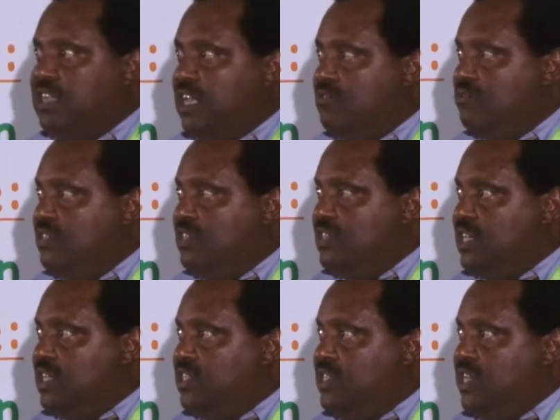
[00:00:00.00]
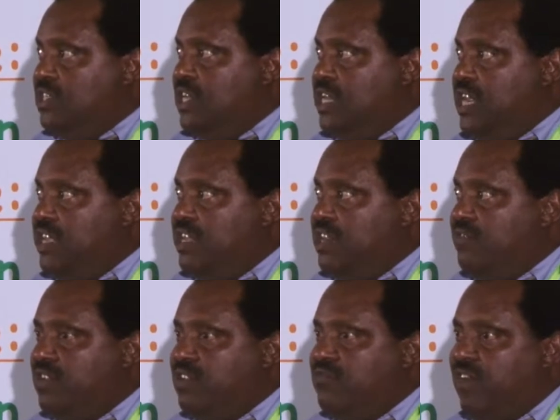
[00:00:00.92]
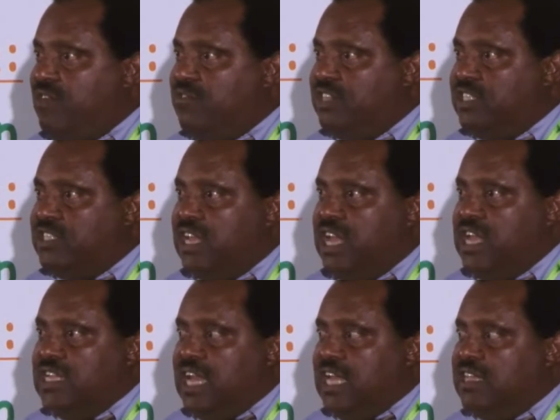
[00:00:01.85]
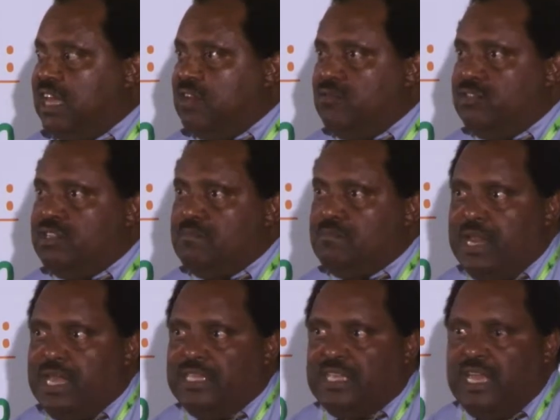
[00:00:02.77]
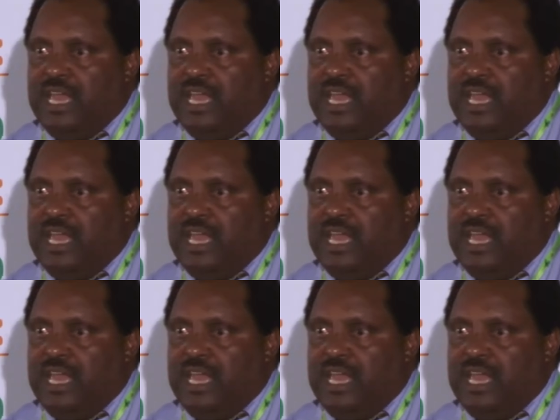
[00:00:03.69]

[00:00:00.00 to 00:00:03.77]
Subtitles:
as we discussed yesterday, the different value chains that are not in place,